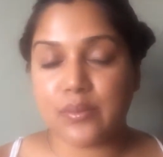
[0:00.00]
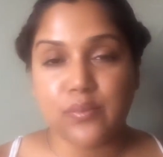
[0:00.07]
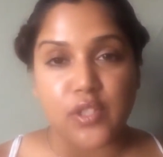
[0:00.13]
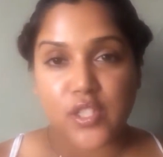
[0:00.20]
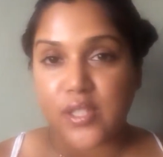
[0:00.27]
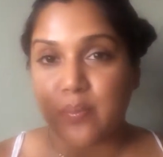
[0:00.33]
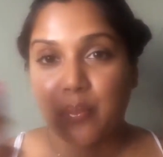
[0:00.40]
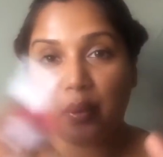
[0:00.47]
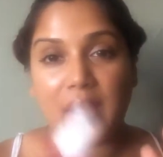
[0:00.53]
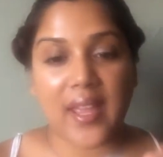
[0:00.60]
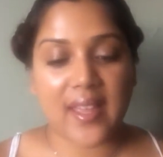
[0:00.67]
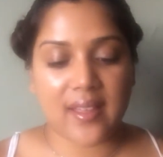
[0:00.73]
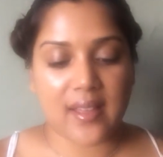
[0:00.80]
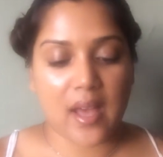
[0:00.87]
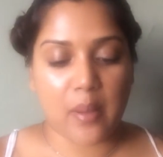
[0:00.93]
just
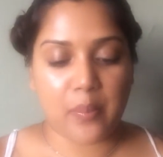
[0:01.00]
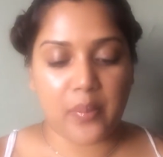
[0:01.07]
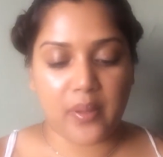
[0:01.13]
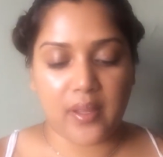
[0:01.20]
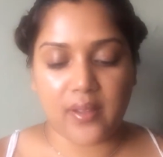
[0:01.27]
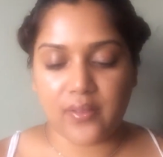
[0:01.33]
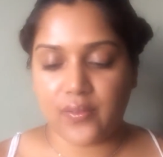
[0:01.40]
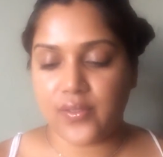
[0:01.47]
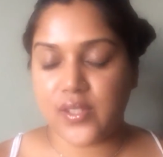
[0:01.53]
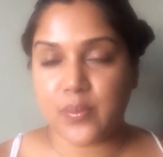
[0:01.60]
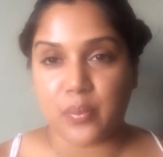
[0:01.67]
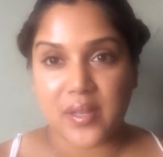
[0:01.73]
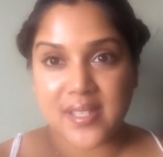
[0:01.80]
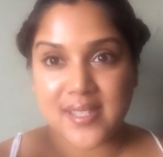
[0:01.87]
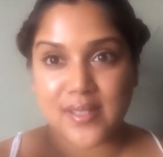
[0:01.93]
spraying a couple of
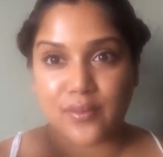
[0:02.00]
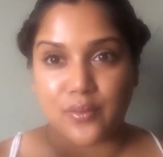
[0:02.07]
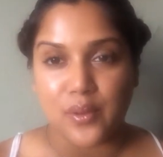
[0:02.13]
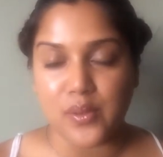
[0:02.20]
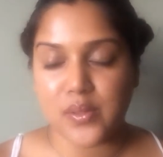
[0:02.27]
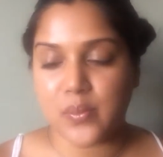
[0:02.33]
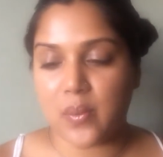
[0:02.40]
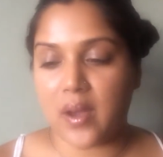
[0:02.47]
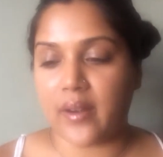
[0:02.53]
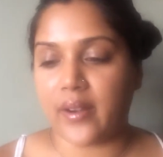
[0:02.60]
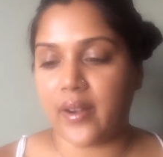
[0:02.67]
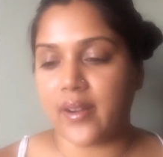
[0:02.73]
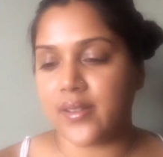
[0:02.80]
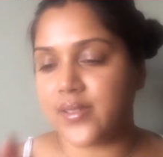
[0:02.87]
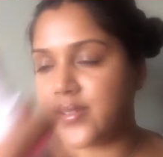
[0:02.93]
spritz of rose
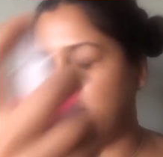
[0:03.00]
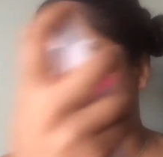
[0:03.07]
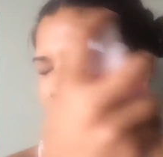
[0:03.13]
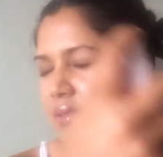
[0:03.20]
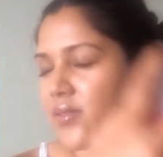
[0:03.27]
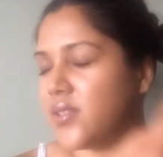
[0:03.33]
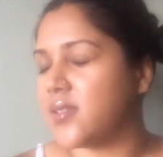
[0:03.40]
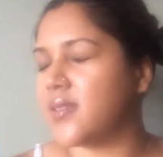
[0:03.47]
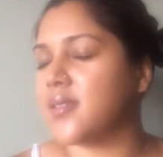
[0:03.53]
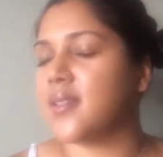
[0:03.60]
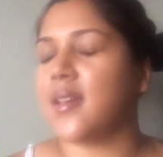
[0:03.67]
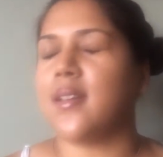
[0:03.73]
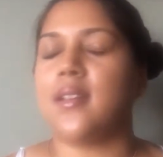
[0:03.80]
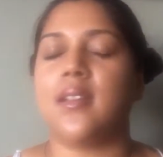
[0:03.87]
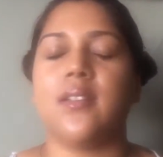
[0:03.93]
water, so just
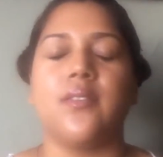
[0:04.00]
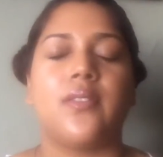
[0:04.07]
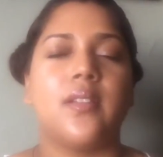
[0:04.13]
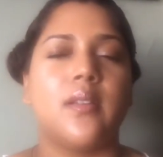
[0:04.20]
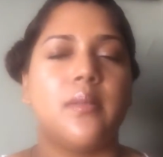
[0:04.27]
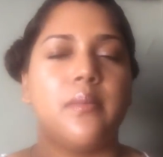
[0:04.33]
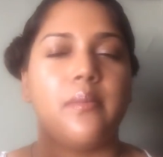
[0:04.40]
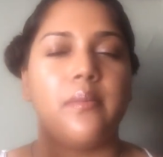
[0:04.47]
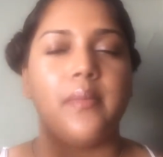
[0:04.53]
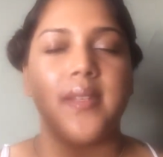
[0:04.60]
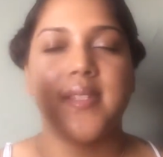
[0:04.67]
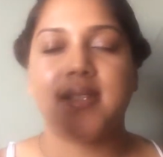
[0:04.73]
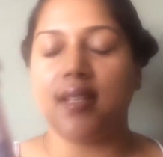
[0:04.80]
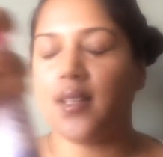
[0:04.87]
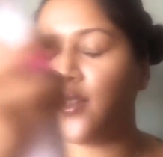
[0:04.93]
kind of
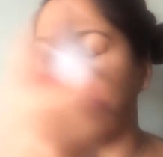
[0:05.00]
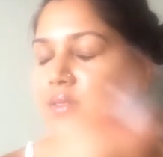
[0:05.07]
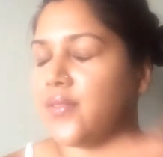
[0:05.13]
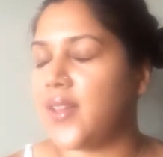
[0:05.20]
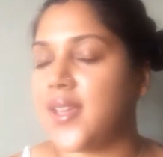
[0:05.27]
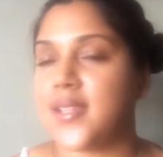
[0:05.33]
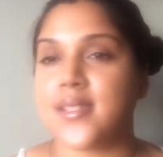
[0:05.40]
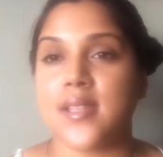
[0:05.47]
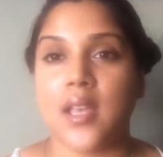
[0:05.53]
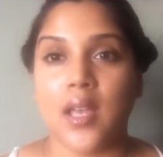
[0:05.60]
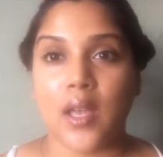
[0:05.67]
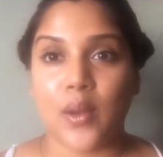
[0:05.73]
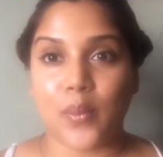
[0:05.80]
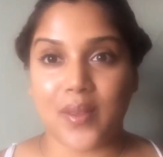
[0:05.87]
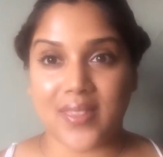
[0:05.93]
misting your face
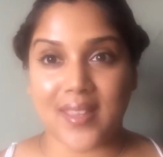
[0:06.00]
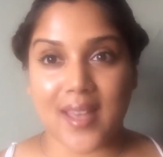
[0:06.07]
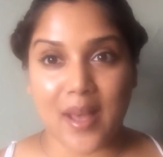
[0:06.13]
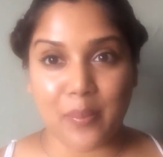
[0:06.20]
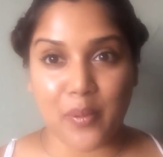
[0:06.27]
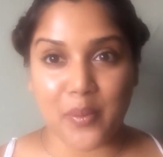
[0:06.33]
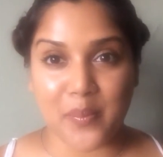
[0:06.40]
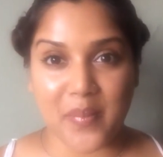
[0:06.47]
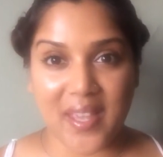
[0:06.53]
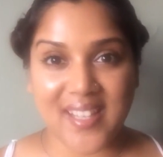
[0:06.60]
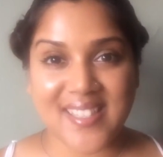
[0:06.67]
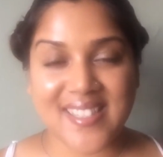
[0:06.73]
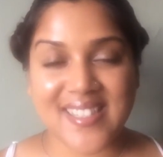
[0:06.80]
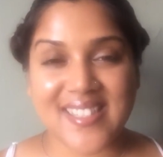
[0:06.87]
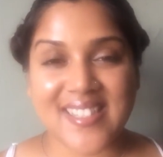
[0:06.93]
with a couple
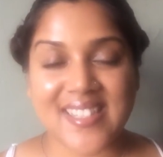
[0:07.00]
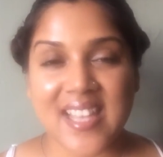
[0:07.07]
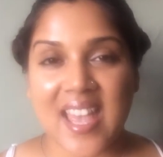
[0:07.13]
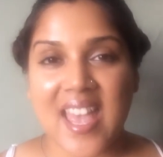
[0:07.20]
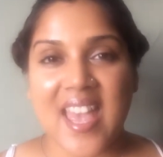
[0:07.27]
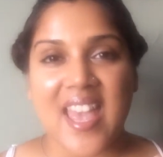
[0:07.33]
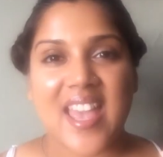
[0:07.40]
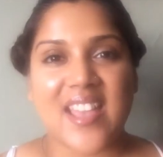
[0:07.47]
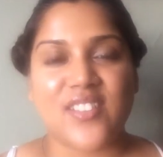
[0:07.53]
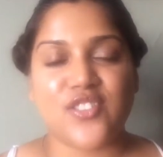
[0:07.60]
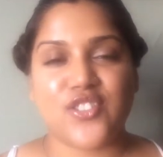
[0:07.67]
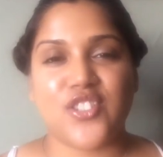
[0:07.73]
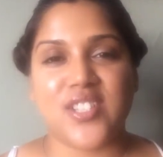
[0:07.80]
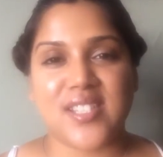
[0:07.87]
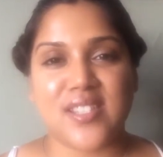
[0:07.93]
mists,
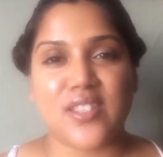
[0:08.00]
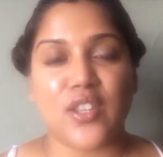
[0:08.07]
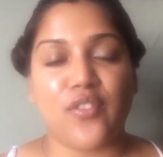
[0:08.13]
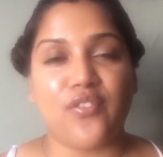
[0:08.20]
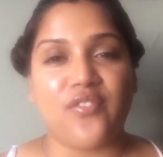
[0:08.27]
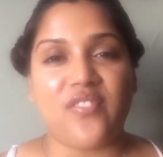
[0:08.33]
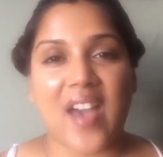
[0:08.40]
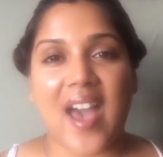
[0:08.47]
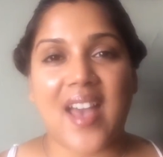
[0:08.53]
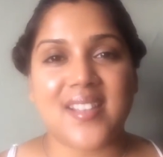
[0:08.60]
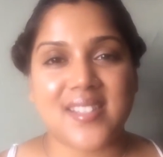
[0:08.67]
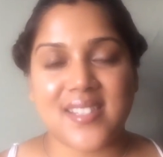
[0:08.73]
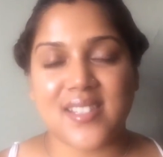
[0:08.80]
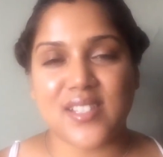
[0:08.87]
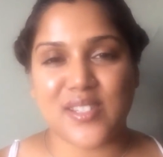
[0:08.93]
is just the
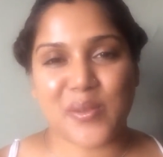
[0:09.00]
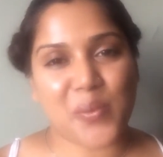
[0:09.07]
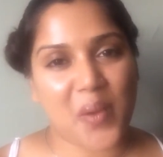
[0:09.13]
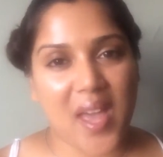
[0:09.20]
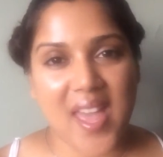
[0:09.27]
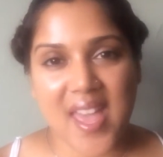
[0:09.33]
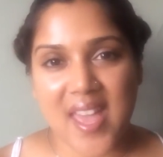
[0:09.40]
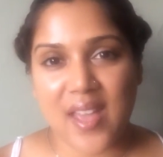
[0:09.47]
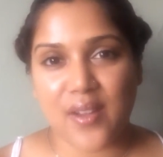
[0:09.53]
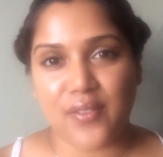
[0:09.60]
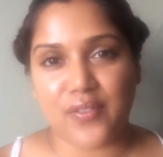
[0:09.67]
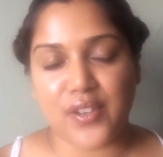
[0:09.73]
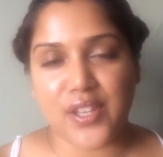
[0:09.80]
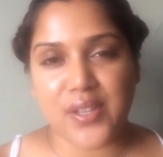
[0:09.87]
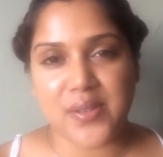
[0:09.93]
fastest way
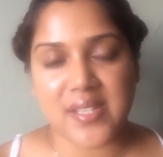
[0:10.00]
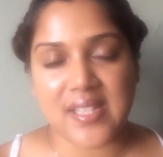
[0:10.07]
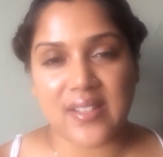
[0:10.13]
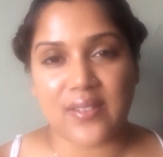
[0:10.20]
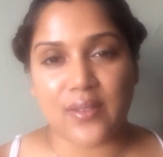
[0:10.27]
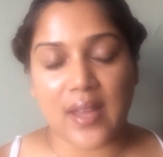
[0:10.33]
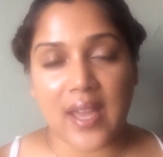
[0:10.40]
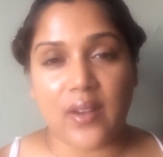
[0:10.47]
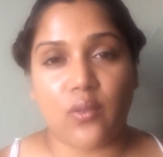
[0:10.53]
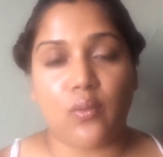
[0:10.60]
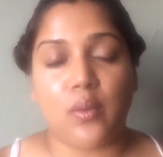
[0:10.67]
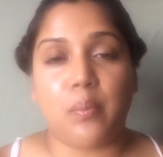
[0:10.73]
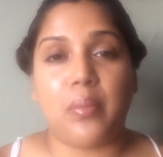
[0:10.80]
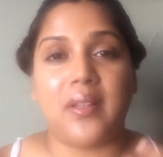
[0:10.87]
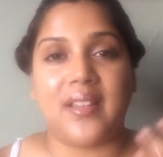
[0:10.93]
for you to kind of
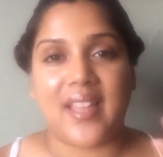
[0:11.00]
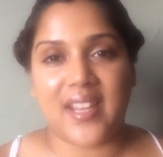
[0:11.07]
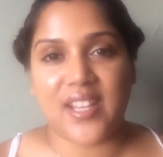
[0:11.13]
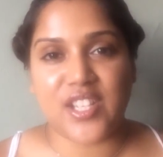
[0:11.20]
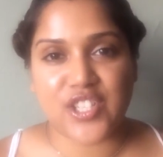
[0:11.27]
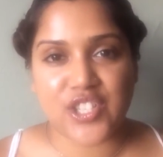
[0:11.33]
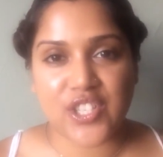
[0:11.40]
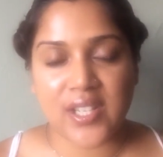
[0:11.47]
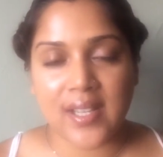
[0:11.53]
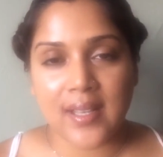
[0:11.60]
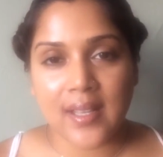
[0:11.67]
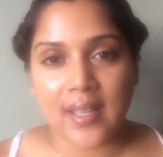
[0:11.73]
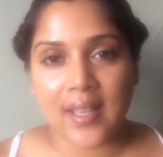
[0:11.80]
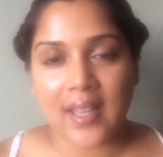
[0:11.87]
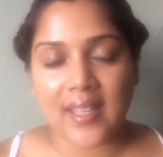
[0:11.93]
replenish,
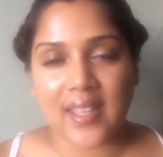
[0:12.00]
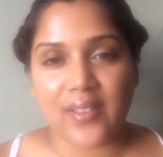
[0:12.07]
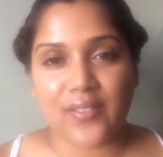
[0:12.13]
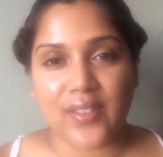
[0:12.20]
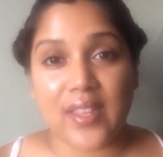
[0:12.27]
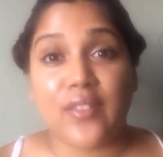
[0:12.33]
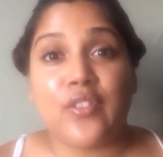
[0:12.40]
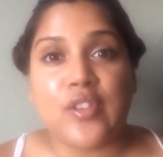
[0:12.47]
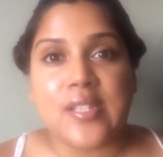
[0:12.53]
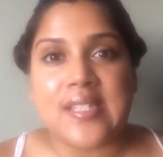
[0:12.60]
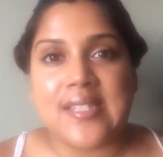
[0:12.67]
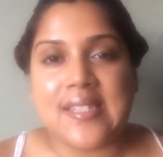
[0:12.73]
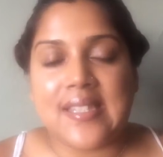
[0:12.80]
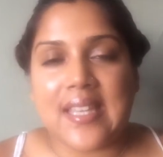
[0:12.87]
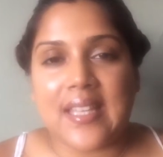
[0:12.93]
give your
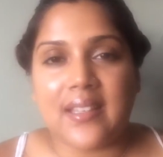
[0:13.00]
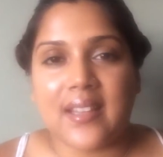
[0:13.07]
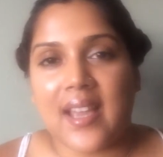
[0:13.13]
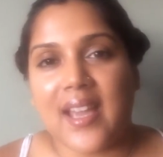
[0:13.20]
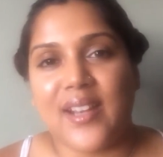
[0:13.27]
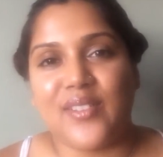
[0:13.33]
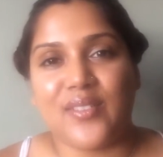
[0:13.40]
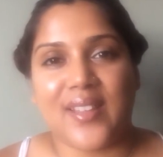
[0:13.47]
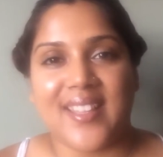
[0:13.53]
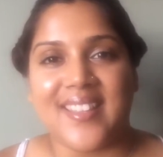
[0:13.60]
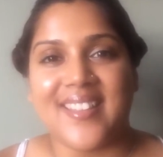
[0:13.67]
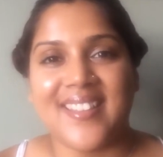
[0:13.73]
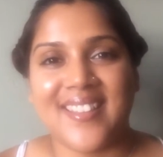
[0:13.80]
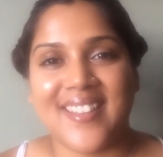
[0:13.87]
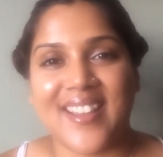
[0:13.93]
skin kind of
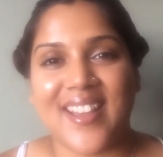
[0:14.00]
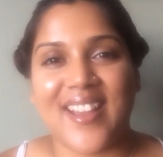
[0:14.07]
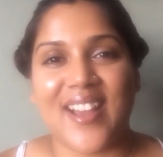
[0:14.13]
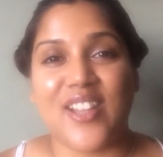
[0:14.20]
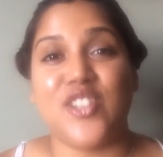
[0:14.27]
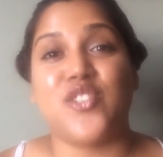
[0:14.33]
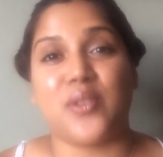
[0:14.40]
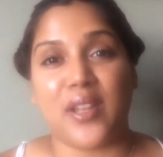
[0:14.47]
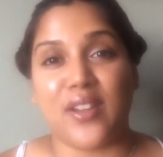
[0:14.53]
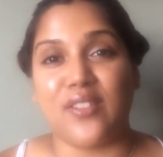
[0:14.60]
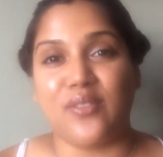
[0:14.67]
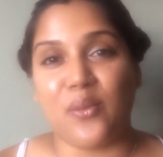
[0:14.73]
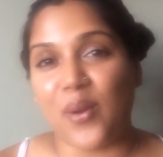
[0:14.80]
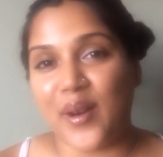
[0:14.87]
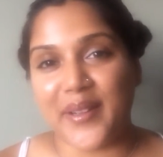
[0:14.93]
like a drink
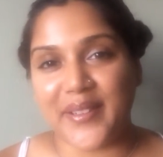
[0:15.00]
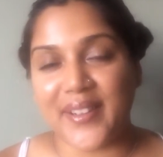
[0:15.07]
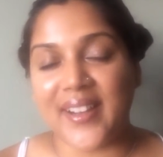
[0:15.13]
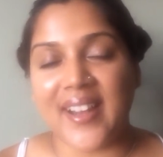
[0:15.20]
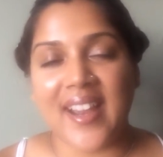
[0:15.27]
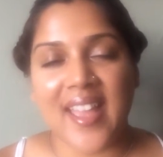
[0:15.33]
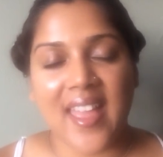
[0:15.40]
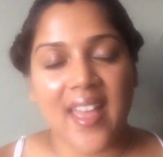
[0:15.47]
of water.